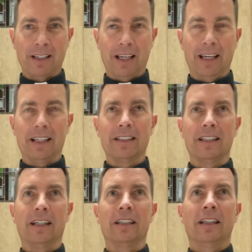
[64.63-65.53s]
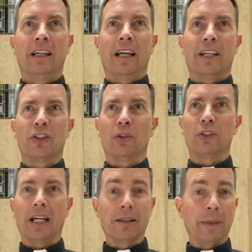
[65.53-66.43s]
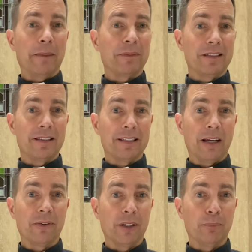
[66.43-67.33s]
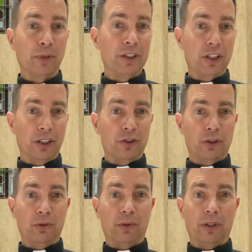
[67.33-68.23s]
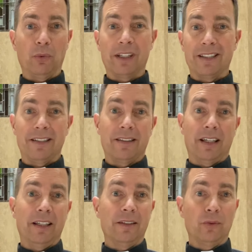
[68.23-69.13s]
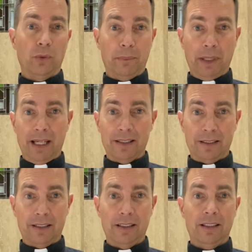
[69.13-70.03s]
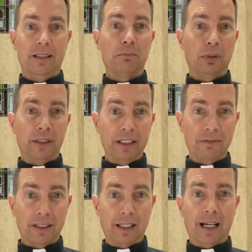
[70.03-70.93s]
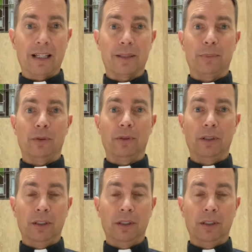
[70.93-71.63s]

And, uh, and so John the Baptist is out there preaching the truth. And what is he saying? Repent and believe in the gospel.